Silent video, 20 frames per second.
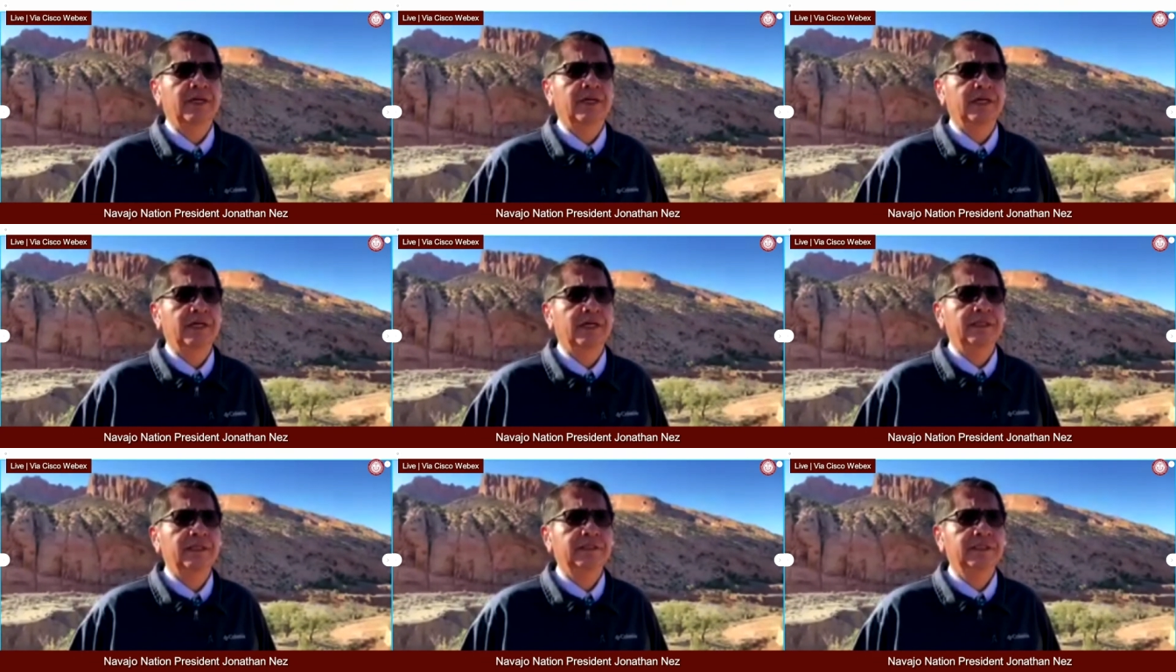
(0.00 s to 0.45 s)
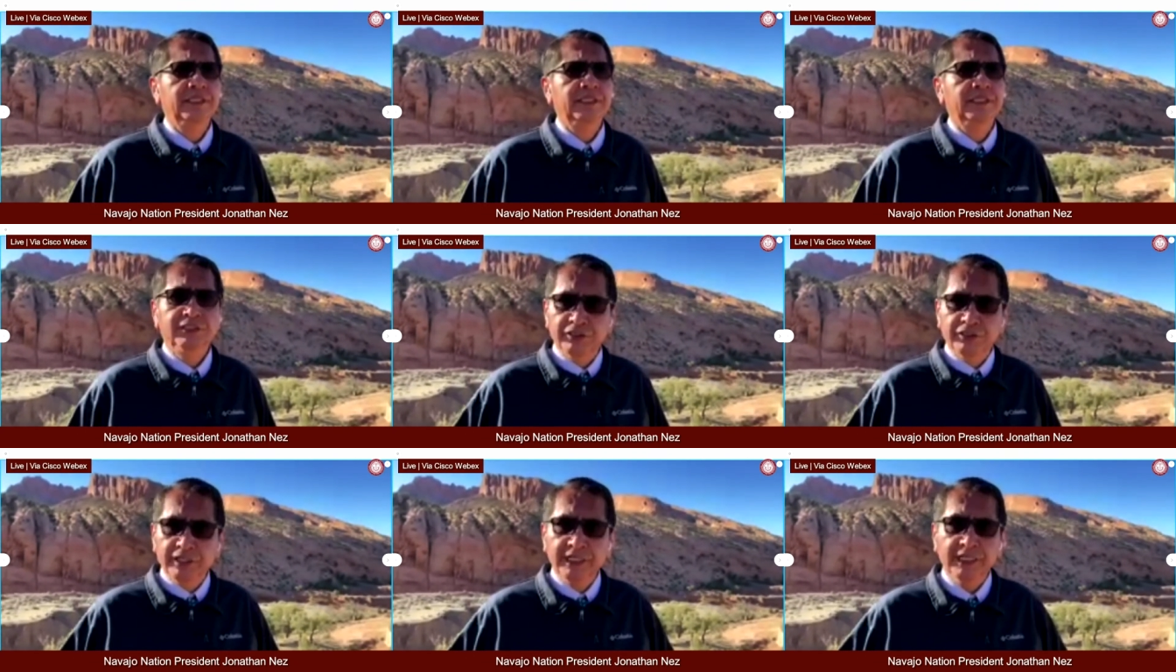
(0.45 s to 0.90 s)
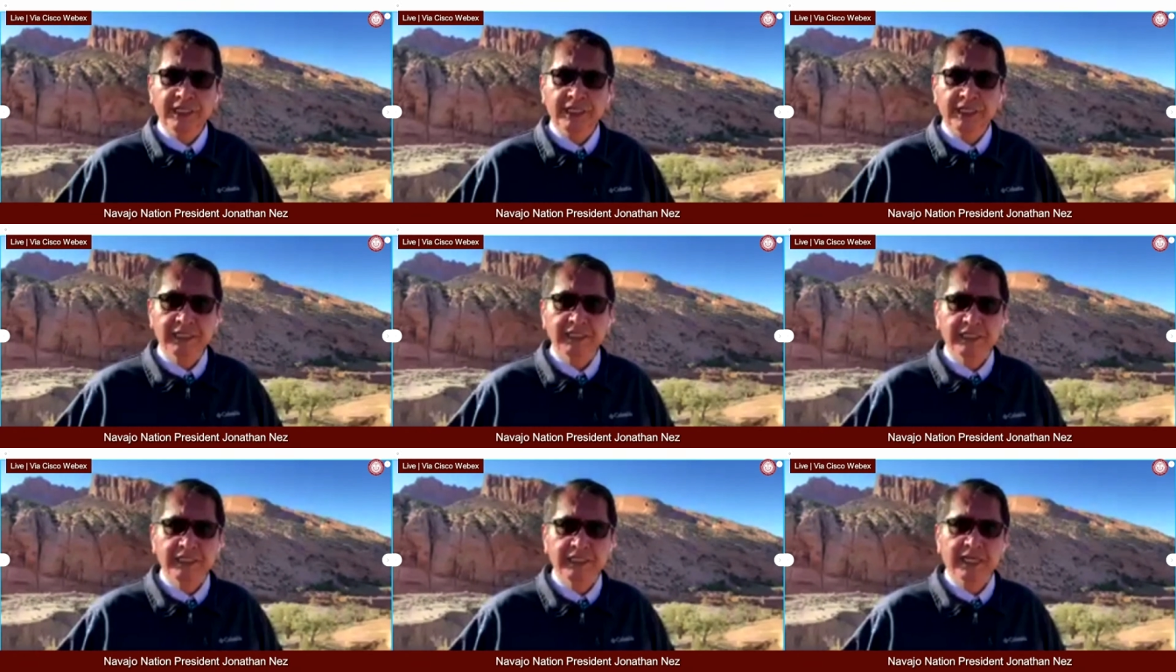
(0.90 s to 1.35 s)
Deidre
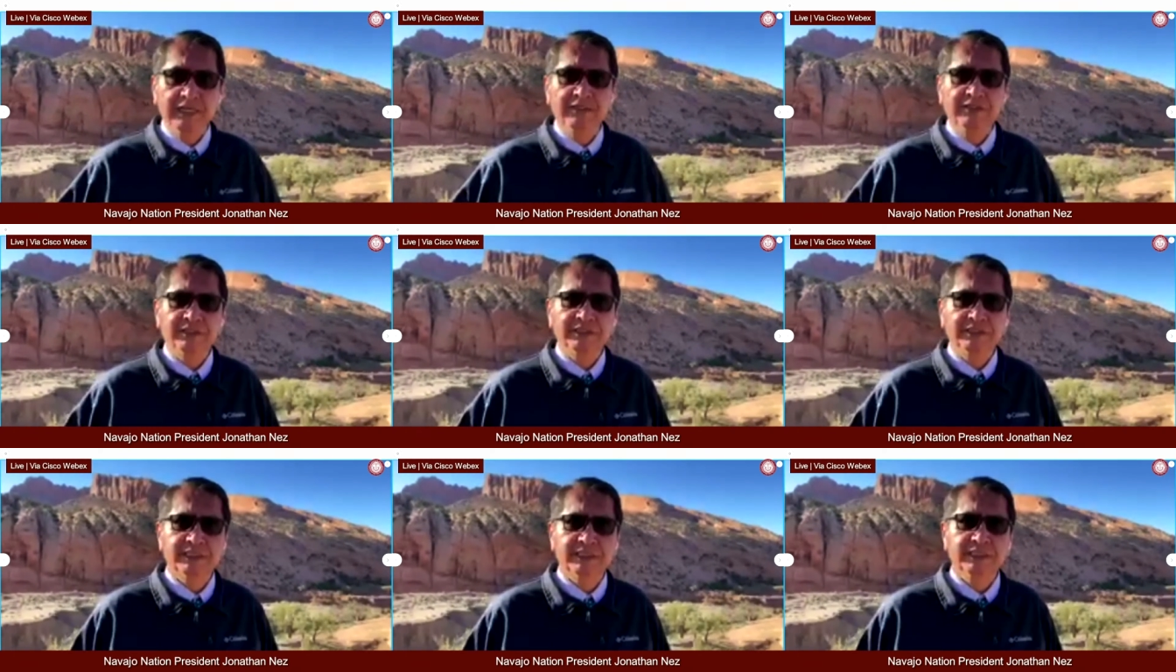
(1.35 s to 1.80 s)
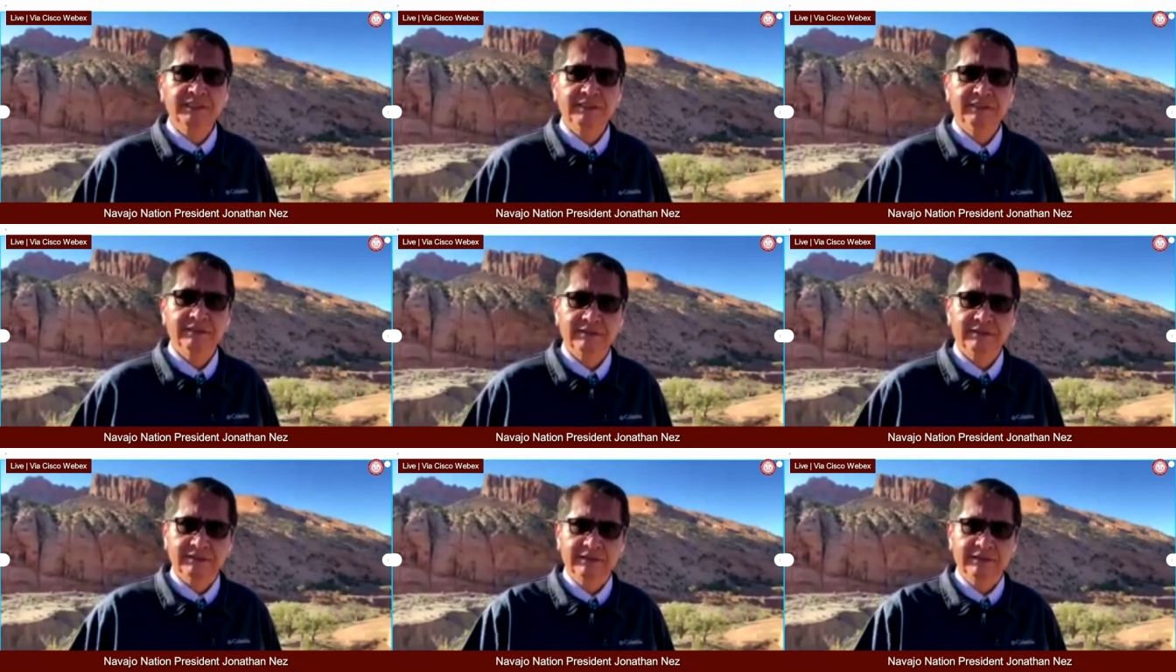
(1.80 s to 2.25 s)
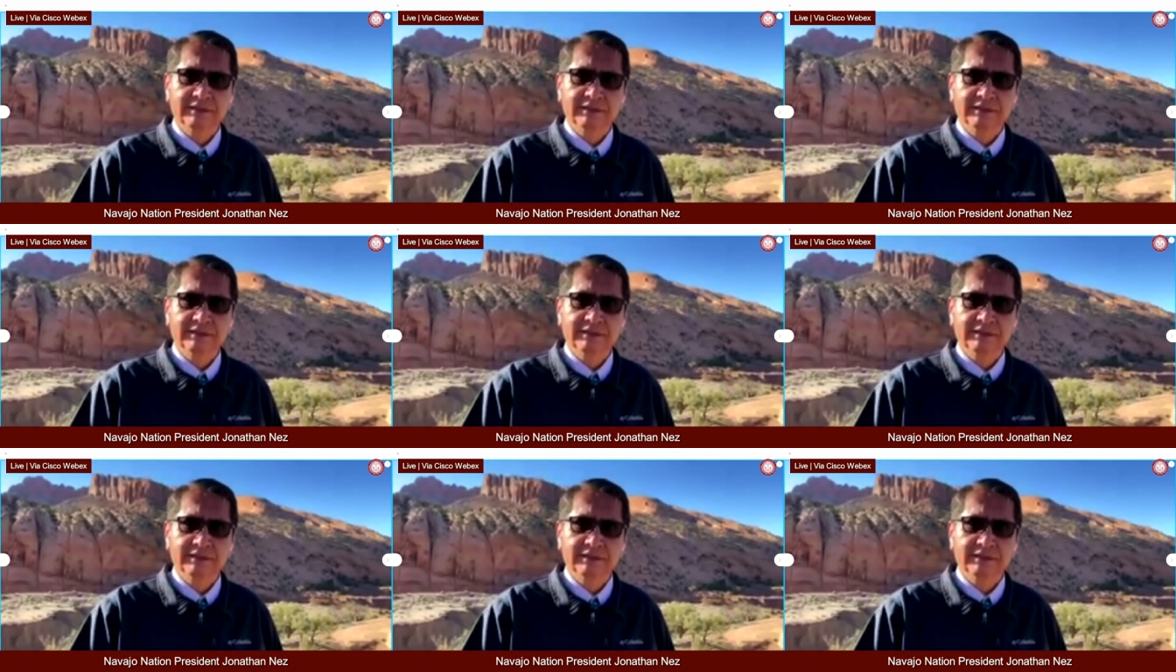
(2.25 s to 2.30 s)
Henderson.